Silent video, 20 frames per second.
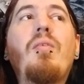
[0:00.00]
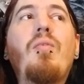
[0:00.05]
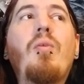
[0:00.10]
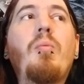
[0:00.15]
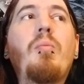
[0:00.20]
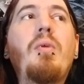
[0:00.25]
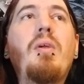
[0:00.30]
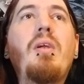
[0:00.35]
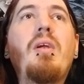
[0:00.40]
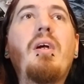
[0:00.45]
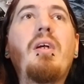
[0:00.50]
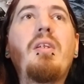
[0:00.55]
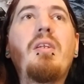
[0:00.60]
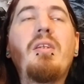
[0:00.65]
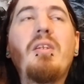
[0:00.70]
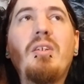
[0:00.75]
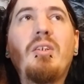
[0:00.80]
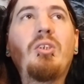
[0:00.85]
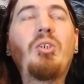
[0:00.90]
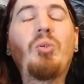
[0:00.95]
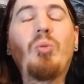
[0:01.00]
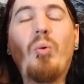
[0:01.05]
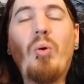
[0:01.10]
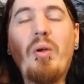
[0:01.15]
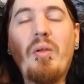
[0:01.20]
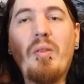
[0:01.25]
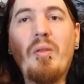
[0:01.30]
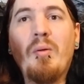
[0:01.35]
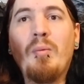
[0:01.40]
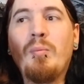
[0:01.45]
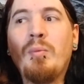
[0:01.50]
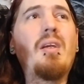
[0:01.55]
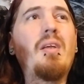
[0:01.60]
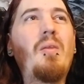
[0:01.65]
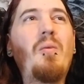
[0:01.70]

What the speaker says: for me. I didn't enjoy them.